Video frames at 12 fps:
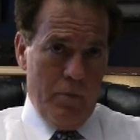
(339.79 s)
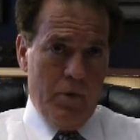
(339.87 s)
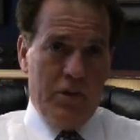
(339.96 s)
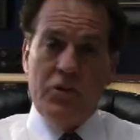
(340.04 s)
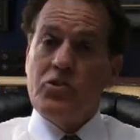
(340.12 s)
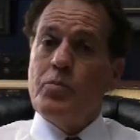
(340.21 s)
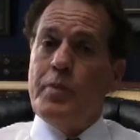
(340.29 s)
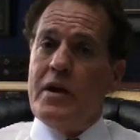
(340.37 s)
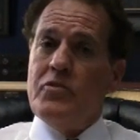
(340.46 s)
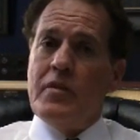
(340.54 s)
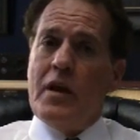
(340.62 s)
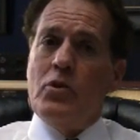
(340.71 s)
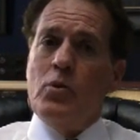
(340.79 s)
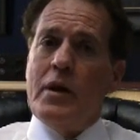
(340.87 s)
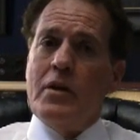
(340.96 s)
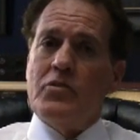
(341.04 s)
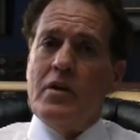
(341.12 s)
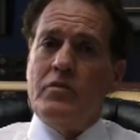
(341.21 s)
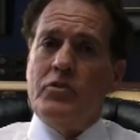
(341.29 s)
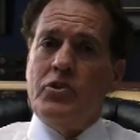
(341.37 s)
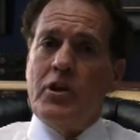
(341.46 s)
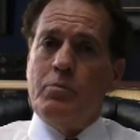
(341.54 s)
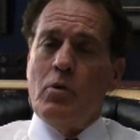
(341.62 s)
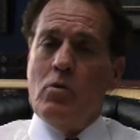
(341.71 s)
participates in that
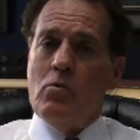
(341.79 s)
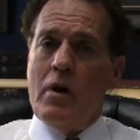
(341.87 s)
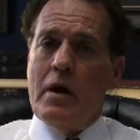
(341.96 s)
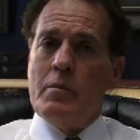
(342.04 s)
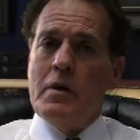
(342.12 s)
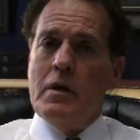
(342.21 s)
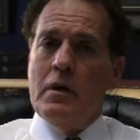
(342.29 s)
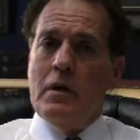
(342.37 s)
287G program.